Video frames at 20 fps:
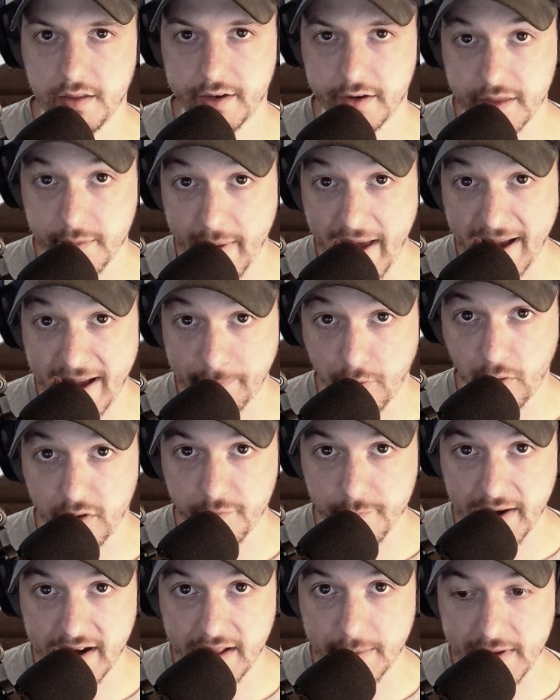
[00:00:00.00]
They're the
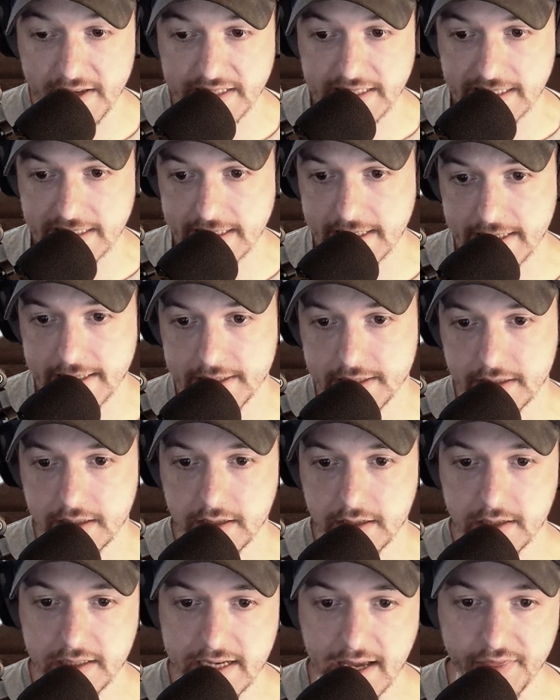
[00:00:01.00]
backbone of many businesses,
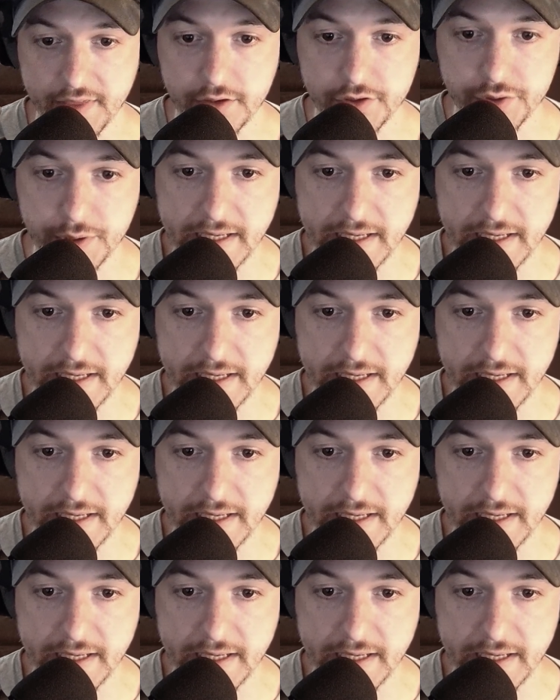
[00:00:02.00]
yet they're